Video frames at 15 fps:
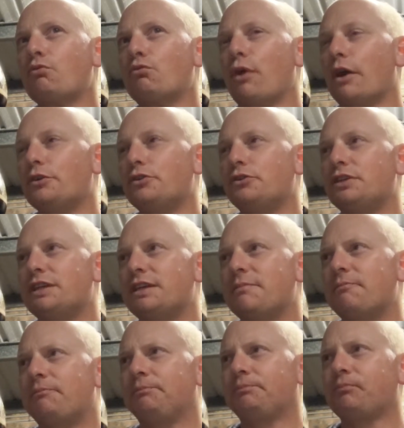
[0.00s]
roasty
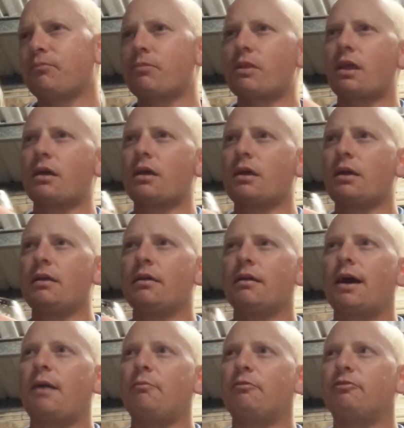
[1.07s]

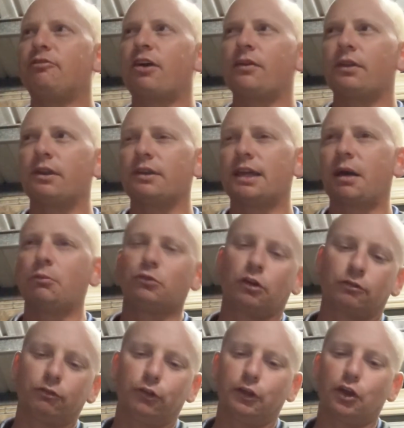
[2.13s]
up front, and it comes
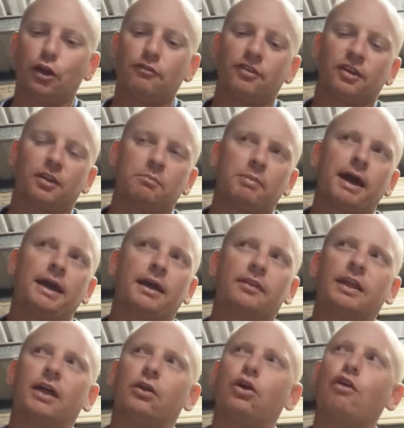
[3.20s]
off really earthy at the back.
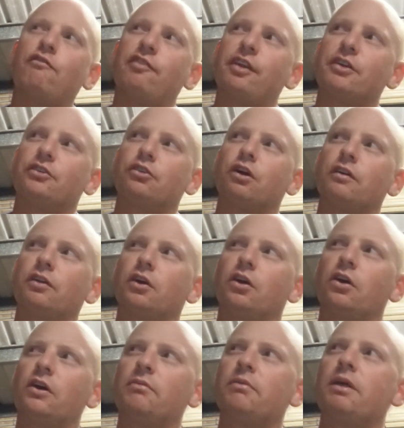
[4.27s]
And that earthiness, I
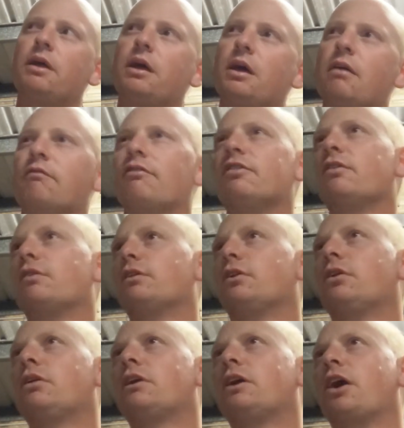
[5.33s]
for a
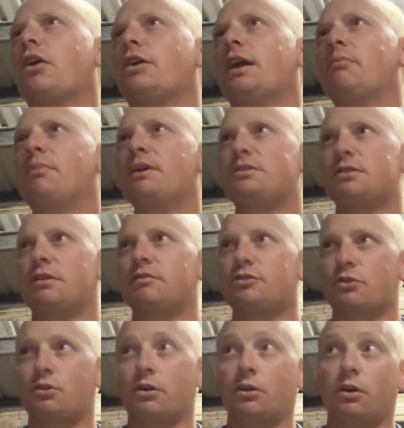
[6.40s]
lot of the coconut beers that I've
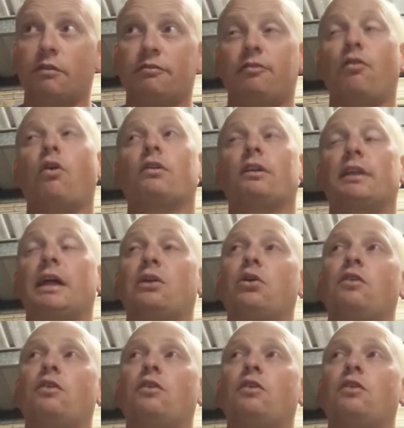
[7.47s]
tried, I find that